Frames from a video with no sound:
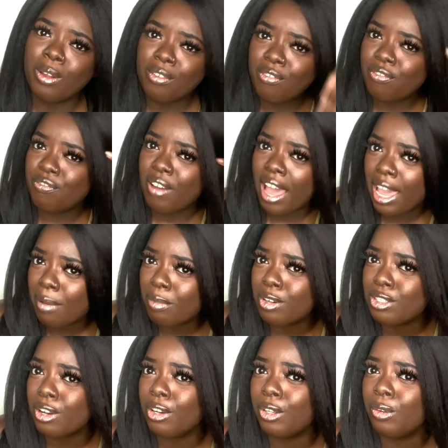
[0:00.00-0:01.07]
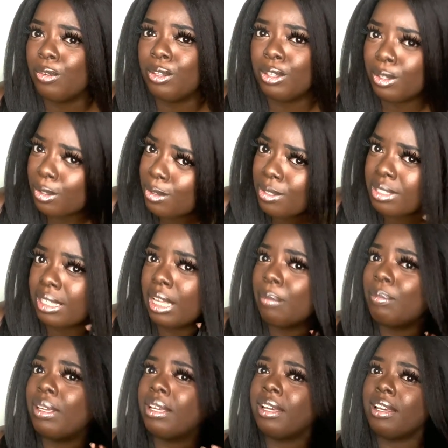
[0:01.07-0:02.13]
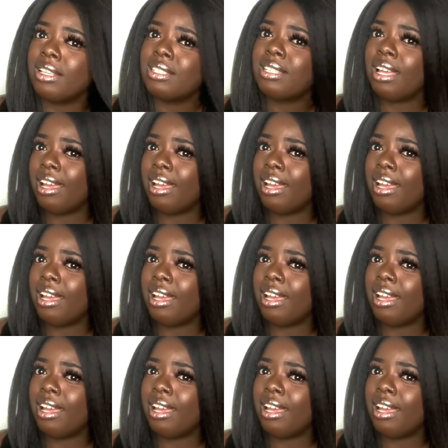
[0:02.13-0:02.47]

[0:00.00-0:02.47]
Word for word: What fibers are you using? Because